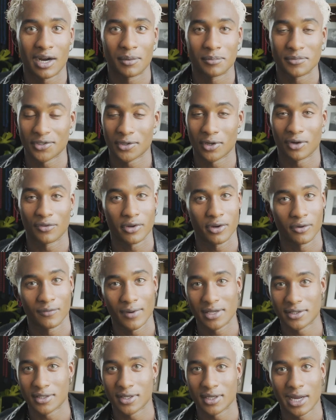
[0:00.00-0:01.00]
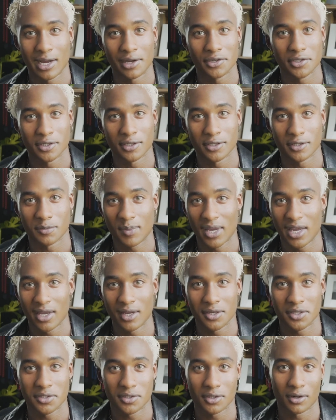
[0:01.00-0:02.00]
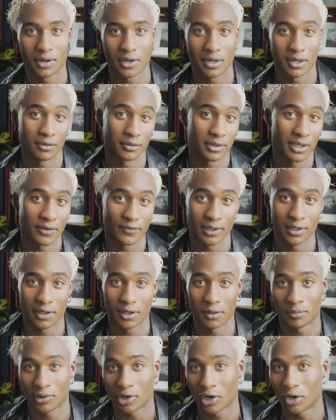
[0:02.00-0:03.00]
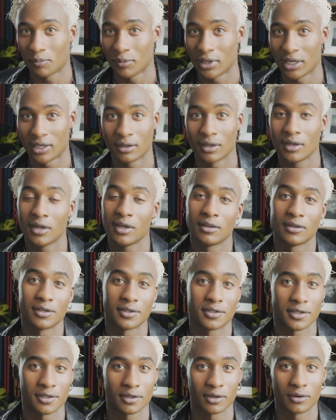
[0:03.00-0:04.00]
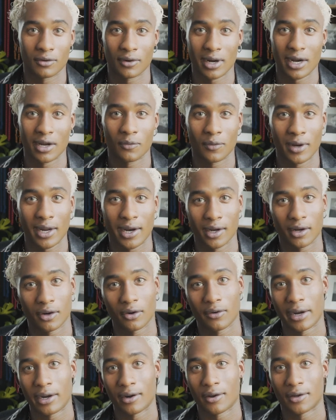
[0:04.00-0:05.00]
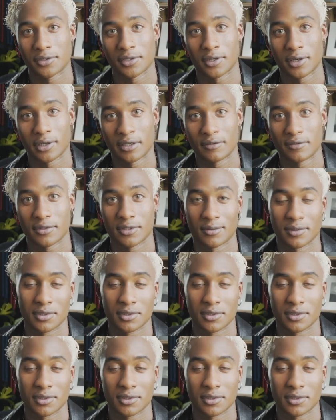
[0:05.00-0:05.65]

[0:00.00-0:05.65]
So if you're renting out your space or you live in an apartment, this is a great way and a great alternative to